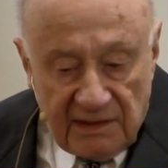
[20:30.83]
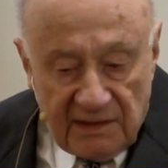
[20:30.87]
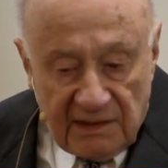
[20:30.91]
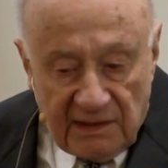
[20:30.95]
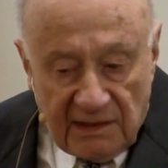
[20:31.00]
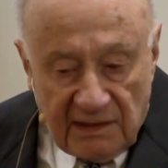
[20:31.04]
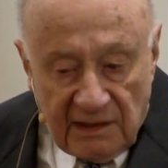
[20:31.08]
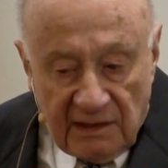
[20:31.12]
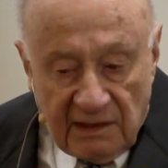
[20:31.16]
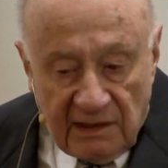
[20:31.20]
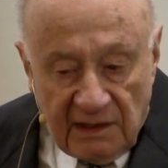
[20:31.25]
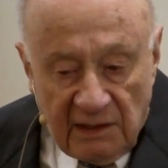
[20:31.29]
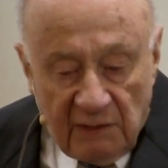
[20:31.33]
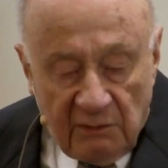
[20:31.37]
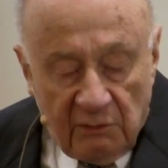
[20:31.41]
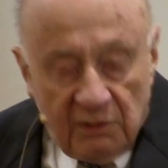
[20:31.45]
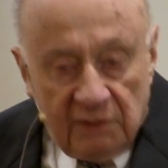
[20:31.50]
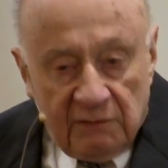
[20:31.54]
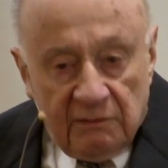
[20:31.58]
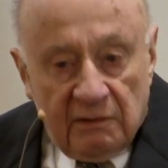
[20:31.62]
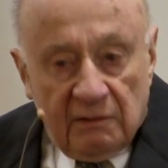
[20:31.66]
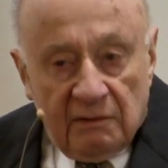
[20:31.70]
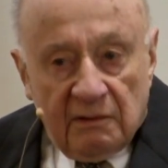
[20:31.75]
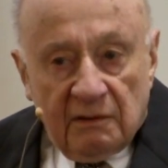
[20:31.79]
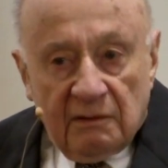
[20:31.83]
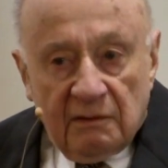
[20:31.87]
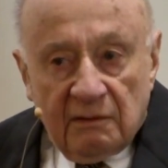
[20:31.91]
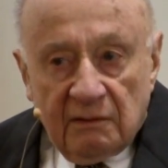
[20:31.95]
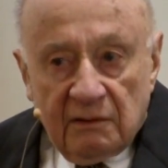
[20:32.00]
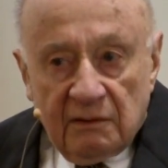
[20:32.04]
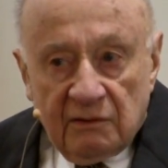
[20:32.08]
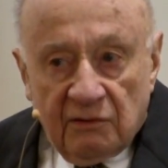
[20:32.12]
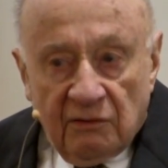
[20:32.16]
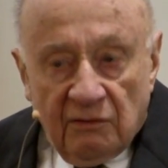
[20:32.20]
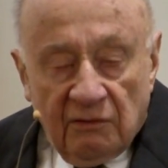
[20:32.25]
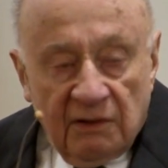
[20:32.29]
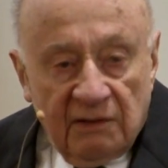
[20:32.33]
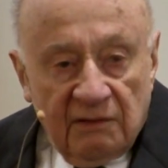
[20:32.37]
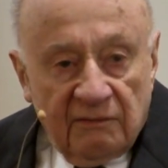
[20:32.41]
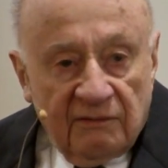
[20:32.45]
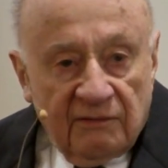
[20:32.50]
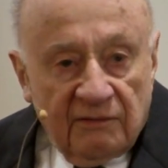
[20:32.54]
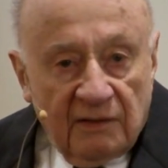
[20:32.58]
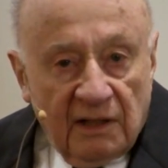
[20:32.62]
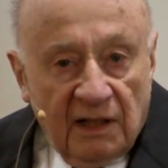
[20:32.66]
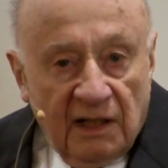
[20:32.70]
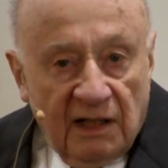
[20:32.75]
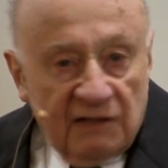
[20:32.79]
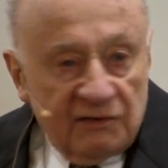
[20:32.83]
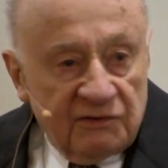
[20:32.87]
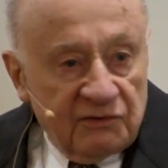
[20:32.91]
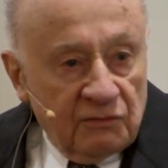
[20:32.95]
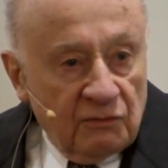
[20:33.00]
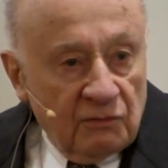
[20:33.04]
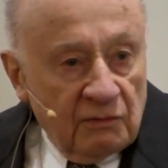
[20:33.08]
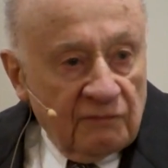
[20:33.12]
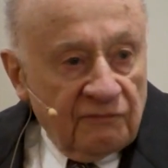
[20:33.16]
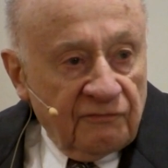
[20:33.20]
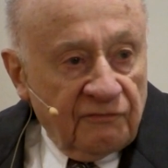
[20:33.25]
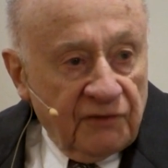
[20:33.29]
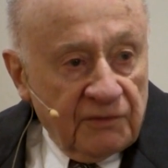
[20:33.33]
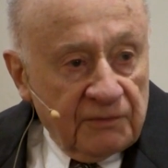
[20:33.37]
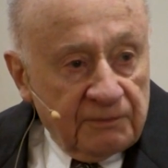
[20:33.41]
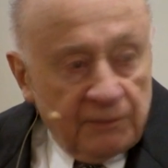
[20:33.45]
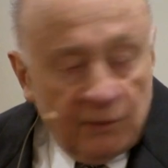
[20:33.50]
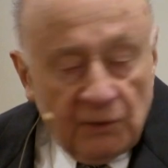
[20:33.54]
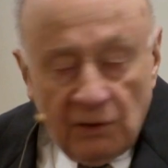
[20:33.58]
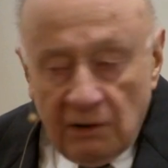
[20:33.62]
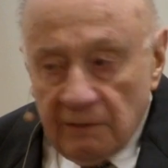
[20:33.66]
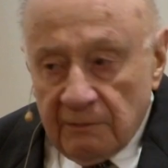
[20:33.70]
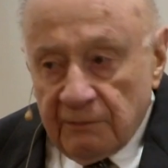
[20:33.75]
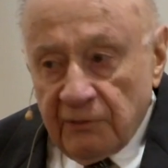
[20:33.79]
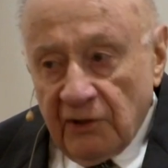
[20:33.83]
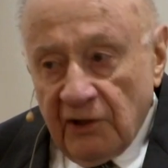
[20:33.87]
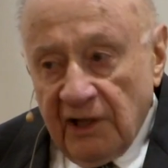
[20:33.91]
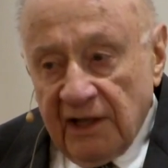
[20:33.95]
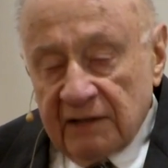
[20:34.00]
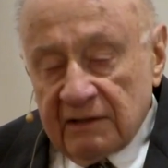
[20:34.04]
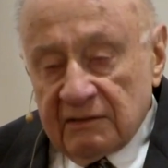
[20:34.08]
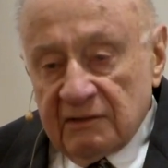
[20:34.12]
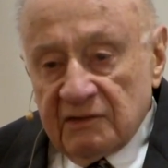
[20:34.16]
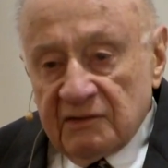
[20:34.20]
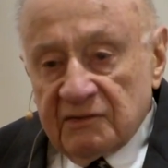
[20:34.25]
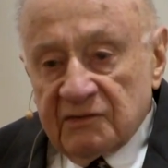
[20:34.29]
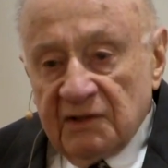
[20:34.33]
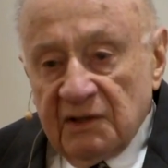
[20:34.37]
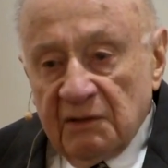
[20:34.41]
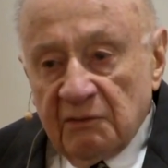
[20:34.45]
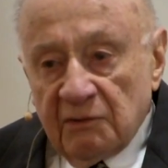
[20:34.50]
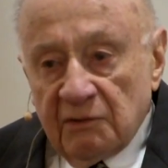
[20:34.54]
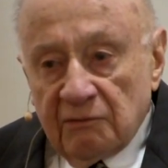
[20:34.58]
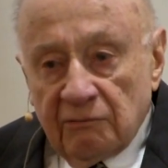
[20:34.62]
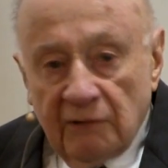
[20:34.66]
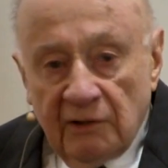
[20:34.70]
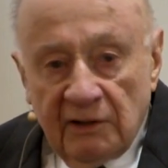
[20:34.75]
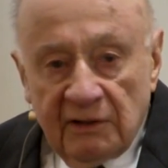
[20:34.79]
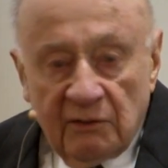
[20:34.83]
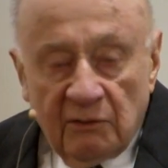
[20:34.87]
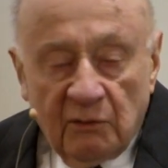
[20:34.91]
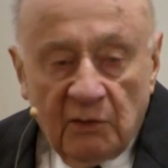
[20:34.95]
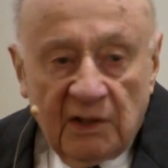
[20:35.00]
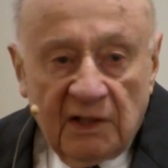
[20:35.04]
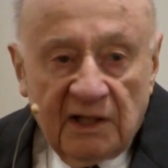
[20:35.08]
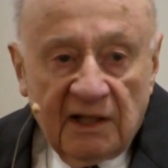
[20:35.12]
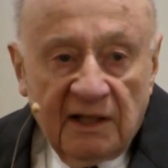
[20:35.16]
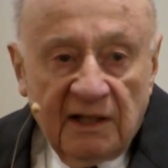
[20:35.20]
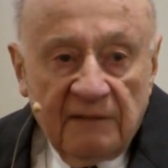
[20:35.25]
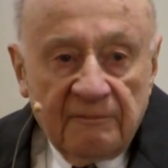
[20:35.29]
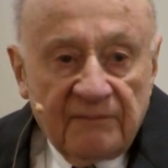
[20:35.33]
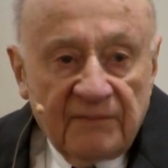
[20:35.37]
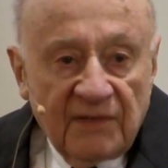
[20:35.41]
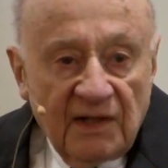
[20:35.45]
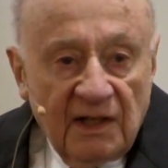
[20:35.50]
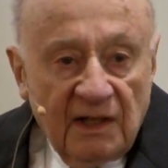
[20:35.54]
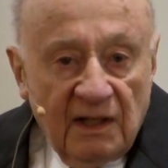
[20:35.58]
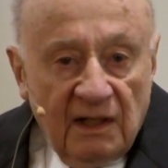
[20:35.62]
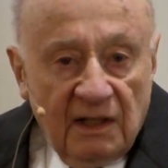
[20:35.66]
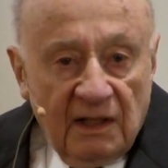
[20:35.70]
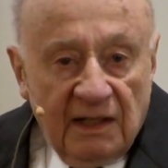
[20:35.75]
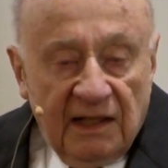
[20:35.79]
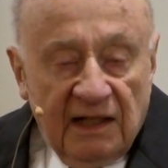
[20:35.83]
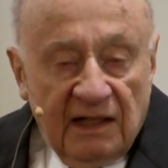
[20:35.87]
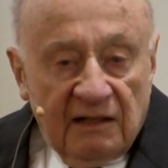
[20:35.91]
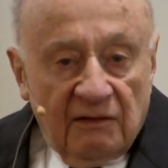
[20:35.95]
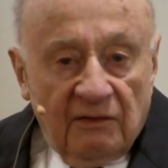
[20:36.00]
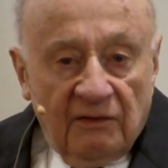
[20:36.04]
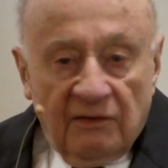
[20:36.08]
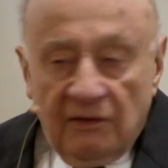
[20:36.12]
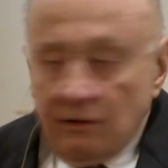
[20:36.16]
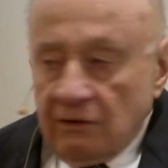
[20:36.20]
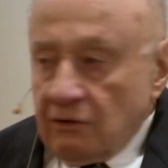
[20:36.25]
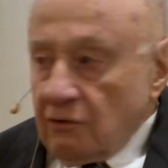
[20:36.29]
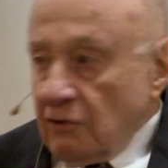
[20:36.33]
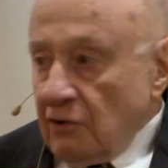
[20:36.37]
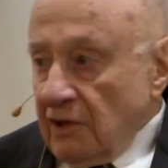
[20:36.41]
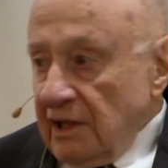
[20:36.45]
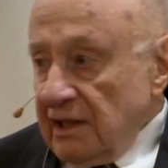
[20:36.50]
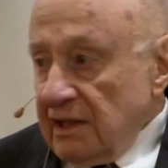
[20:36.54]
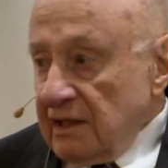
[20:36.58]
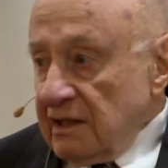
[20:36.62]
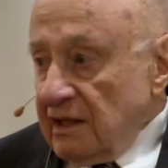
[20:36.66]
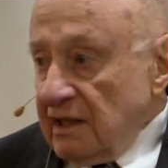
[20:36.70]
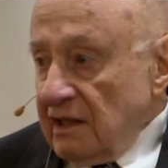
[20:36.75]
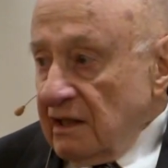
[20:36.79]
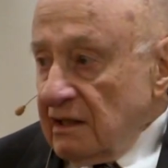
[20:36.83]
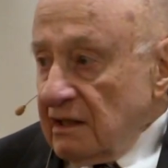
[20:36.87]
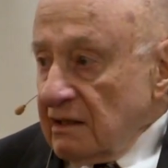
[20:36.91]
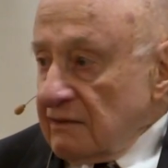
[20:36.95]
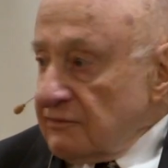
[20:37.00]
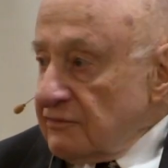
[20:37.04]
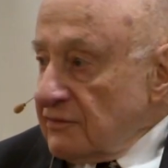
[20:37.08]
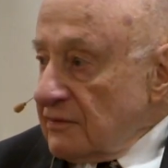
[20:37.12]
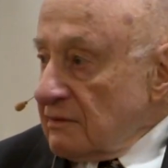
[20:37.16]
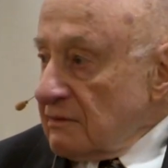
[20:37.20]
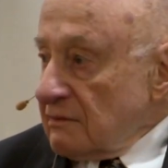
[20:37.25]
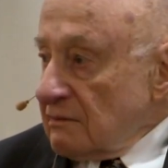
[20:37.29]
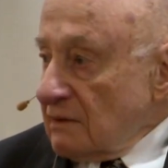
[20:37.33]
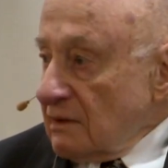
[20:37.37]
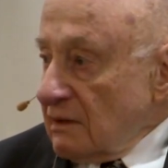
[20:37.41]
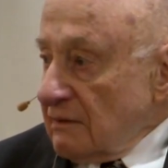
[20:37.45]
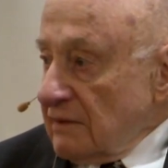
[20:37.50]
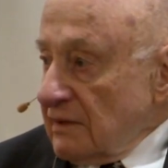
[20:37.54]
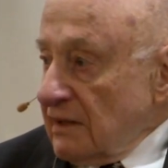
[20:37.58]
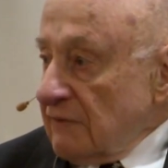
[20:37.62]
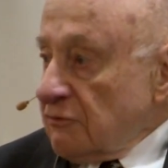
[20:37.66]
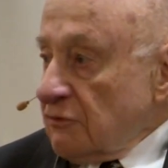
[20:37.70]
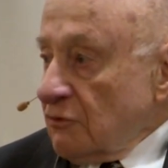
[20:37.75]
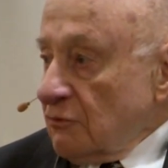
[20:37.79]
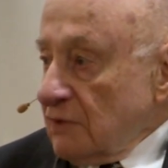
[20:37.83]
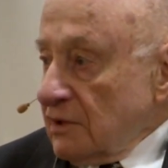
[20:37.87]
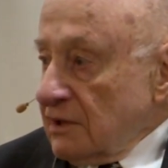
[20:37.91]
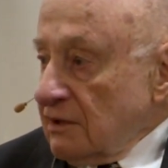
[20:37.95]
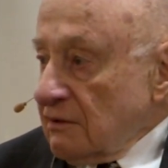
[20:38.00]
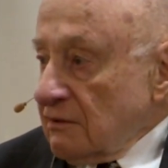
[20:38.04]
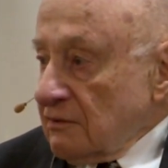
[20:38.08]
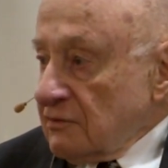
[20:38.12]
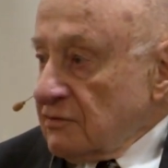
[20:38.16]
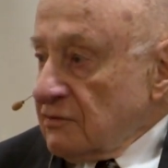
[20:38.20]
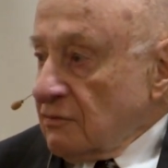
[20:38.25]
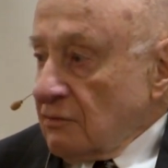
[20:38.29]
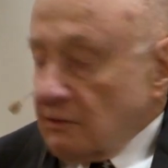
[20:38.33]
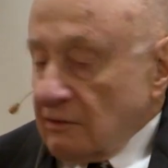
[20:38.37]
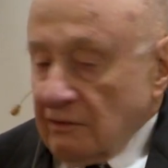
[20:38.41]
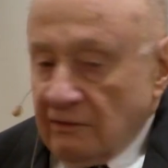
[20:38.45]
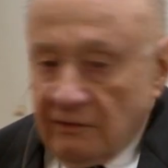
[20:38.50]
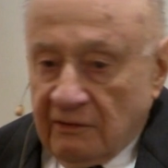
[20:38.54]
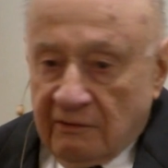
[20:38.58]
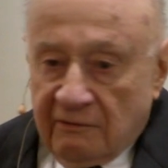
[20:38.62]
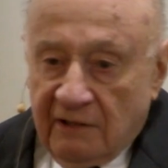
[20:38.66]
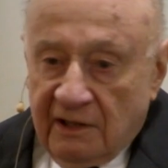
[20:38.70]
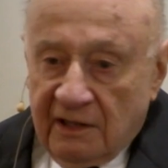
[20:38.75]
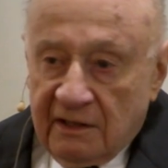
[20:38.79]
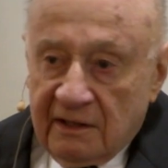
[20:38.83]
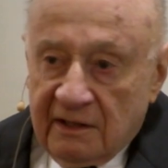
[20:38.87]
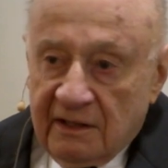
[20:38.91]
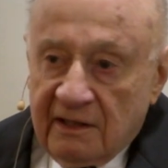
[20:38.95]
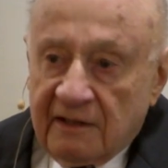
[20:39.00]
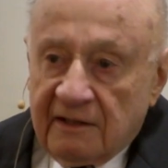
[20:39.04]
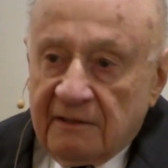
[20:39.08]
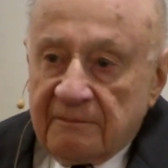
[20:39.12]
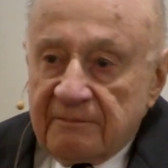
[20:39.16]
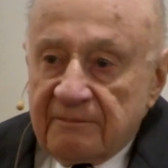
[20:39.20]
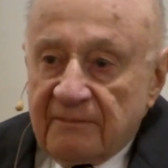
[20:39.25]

And he would, during high school football practice, he would run away, get on the Crandic, if uh, everyone here has heard of the Crandic,